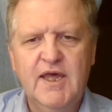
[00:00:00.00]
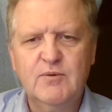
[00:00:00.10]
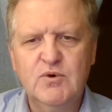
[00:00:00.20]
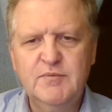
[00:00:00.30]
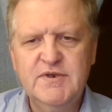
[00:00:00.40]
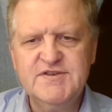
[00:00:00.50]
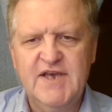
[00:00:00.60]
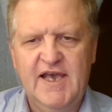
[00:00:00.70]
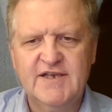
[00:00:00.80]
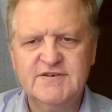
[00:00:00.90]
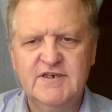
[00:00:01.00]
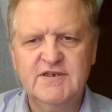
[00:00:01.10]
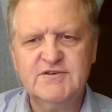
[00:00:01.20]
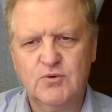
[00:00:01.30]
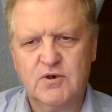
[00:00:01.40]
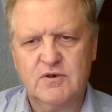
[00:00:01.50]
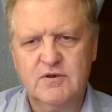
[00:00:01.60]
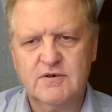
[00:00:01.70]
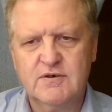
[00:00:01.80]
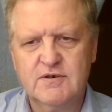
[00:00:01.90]
A woman is asking a store
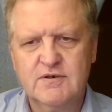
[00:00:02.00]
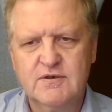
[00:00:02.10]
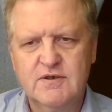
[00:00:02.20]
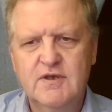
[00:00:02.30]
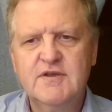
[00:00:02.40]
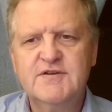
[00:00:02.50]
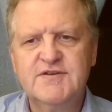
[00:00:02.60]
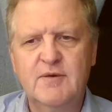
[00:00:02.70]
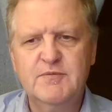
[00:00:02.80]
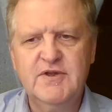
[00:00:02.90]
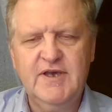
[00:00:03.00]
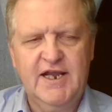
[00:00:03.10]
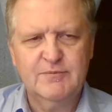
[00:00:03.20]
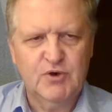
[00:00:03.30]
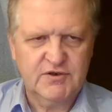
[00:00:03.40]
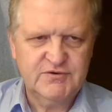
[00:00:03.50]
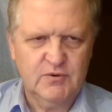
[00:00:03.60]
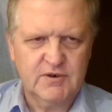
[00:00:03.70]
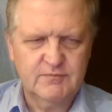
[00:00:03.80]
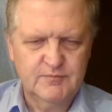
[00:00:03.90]
clerk something at a
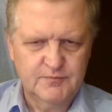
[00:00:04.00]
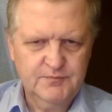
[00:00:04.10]
bookstore.